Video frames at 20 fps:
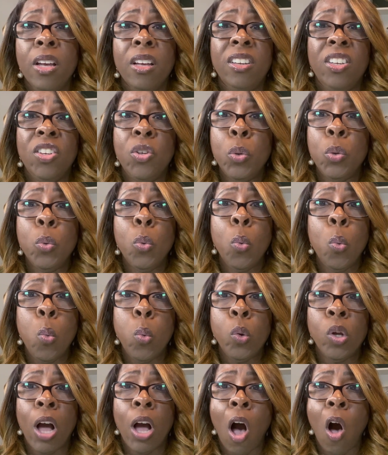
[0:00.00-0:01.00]

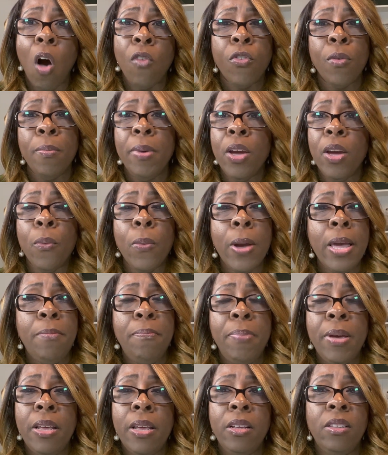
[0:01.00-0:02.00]
you offered me a
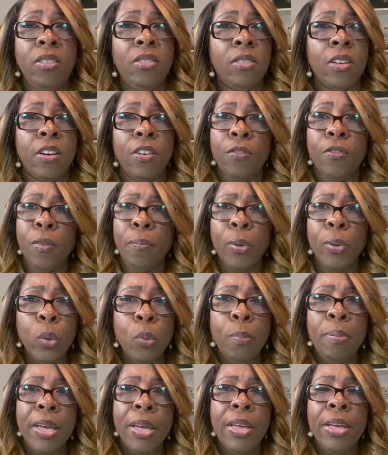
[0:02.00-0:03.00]
red pen instead of a
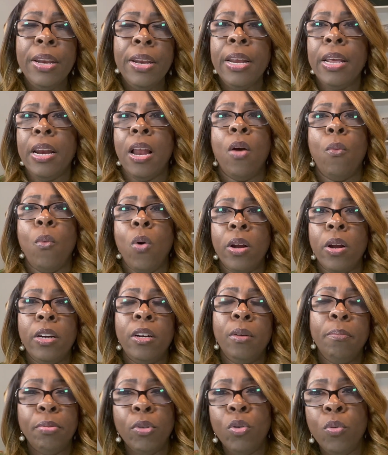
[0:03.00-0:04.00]
blue pen and I
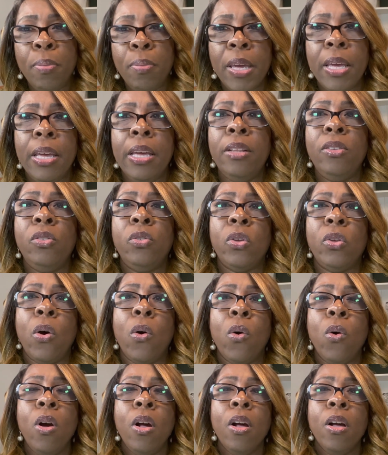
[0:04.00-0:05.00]
wanted a blue pen,
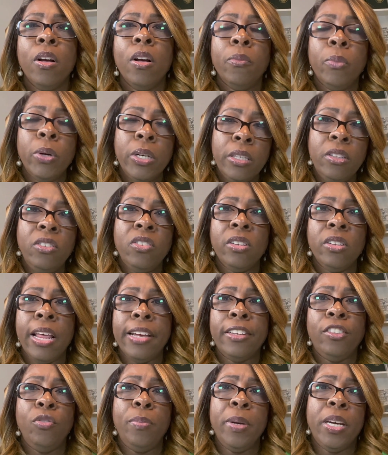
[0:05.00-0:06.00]
so we didn't
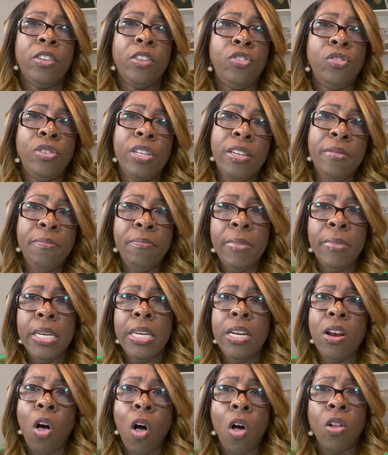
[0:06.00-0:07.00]
select you because you didn't
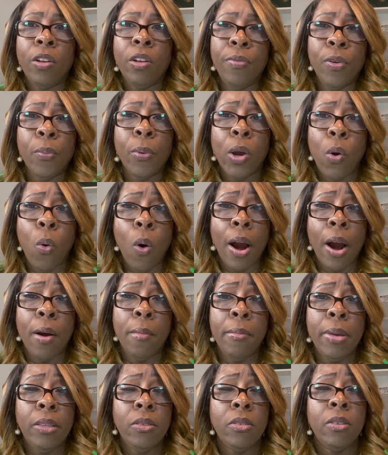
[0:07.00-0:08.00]
meet all of the
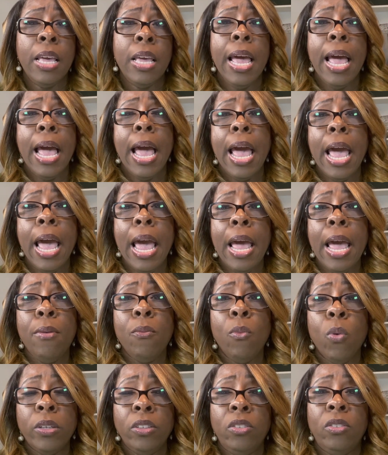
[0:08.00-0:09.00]
requirements.
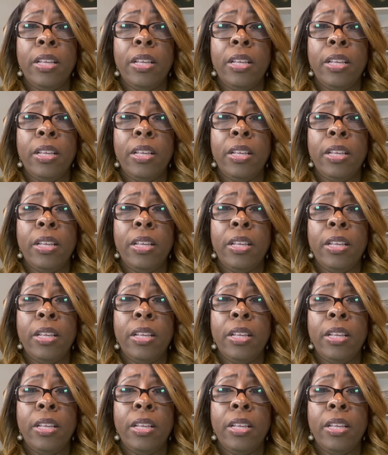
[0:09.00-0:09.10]
And once